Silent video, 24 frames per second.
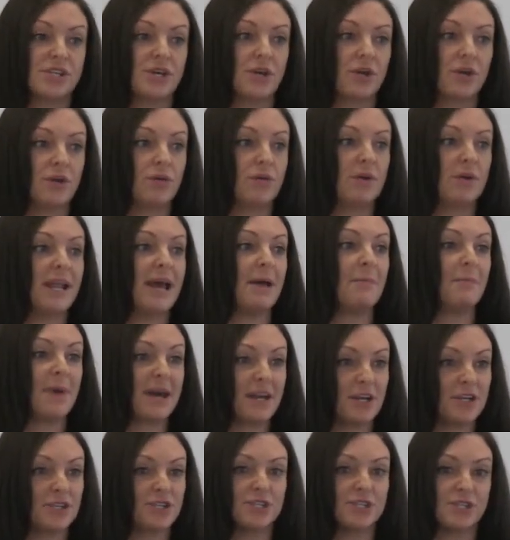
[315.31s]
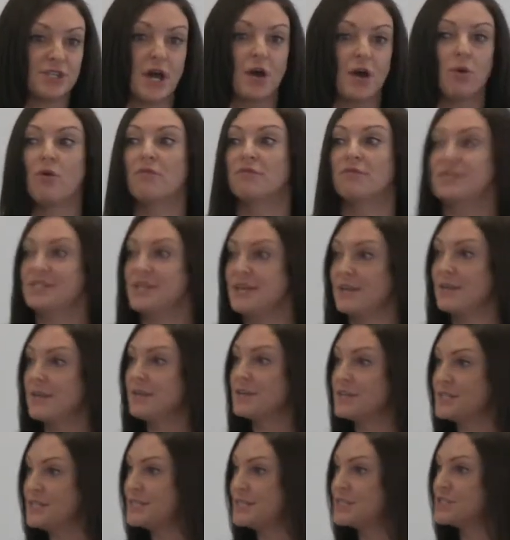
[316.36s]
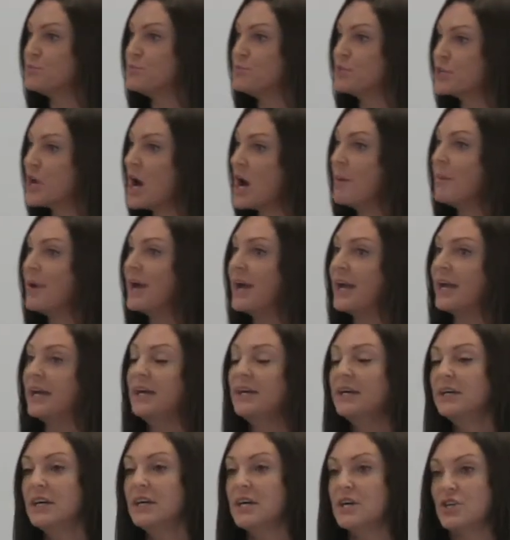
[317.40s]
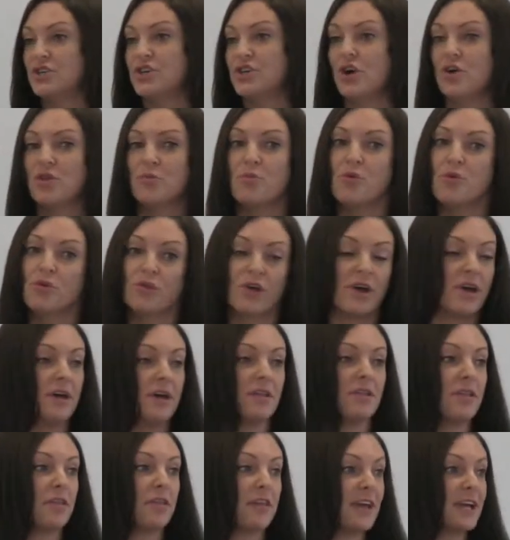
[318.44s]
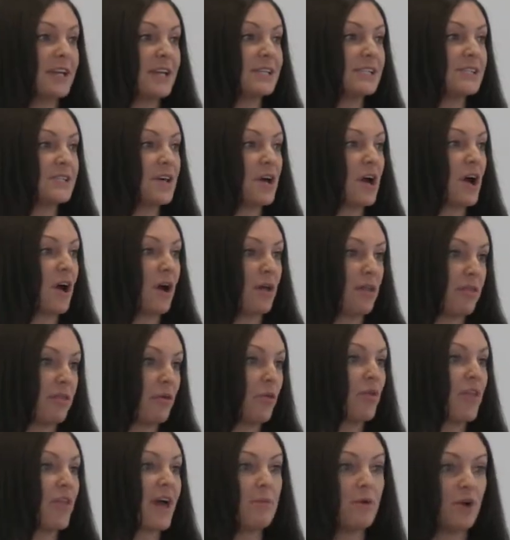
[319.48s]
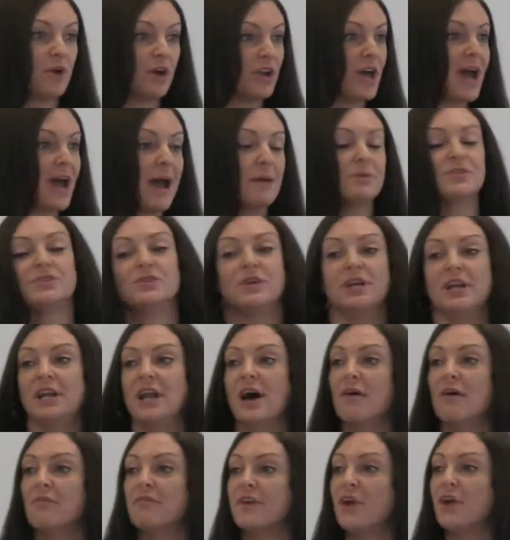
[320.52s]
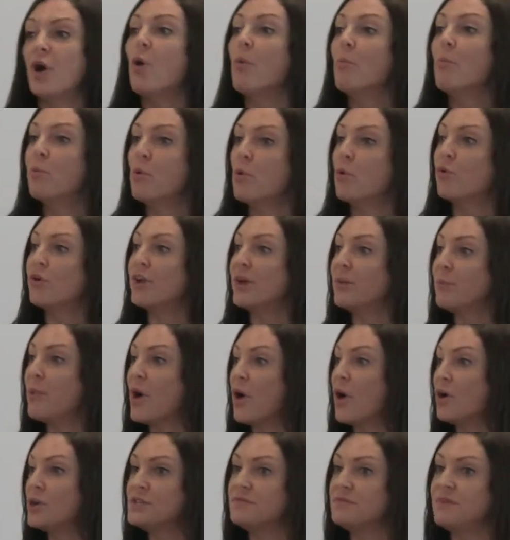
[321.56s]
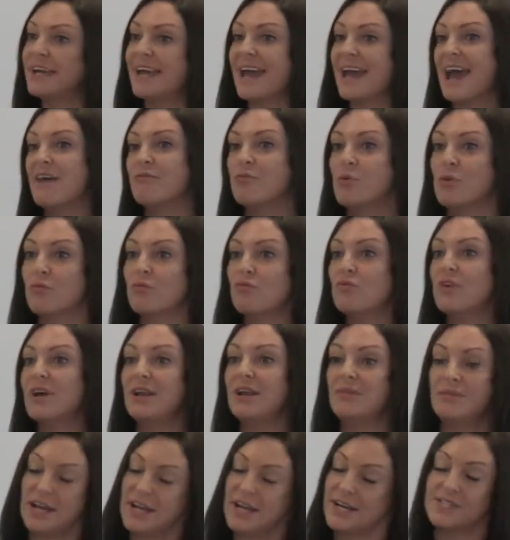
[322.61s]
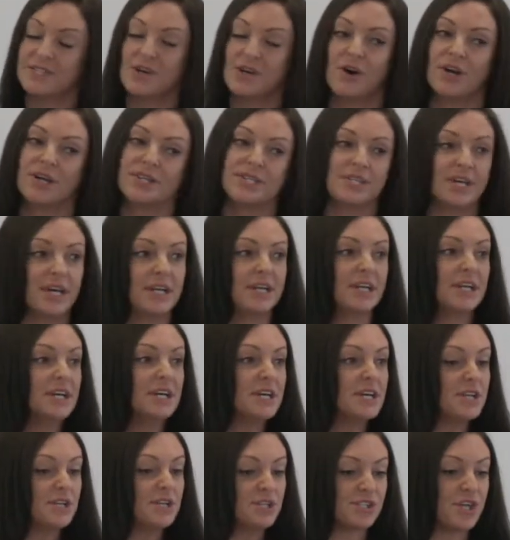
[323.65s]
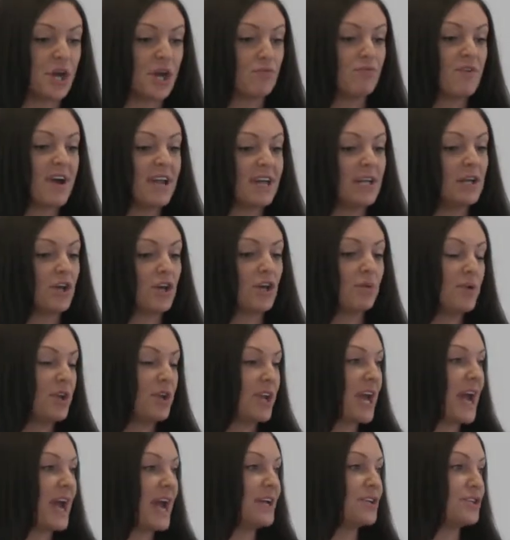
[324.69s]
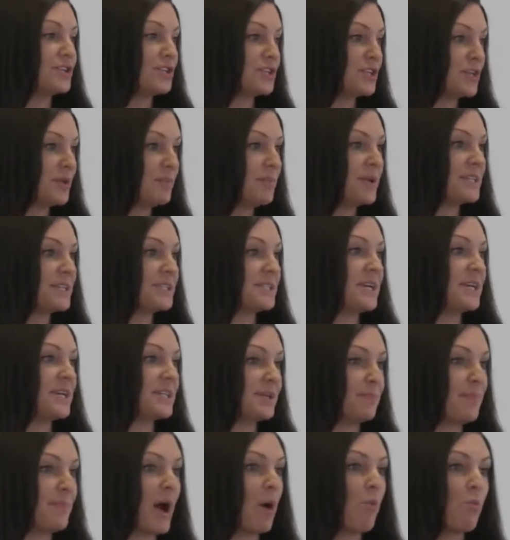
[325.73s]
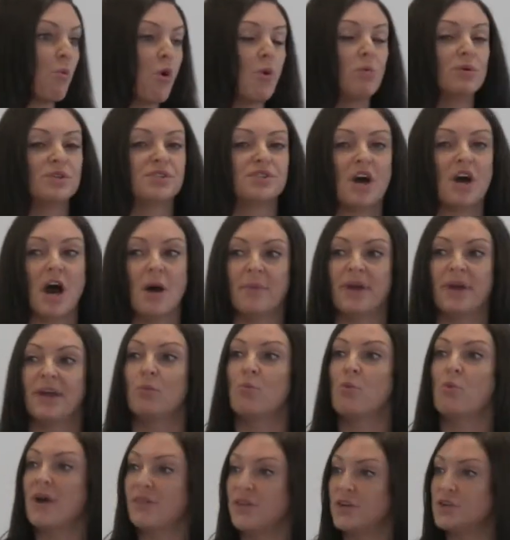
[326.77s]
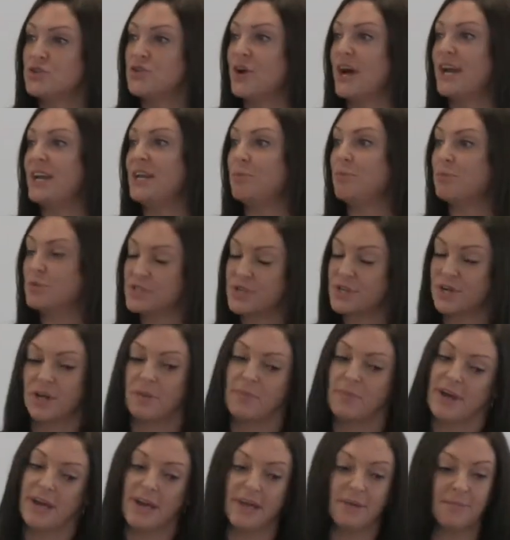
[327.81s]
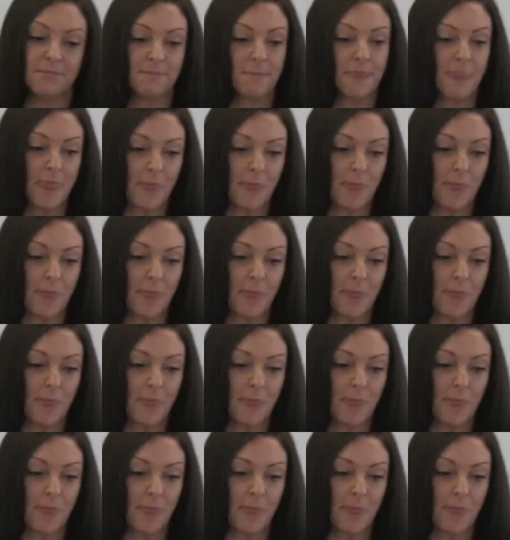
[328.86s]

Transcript: to let managers know, obviously, that the system was coming, show them all the things that I thought they were going to absolutely love, the onboarding part of it, get everyone really, really excited. So regular communication to the business about what was coming, when the training was going to be.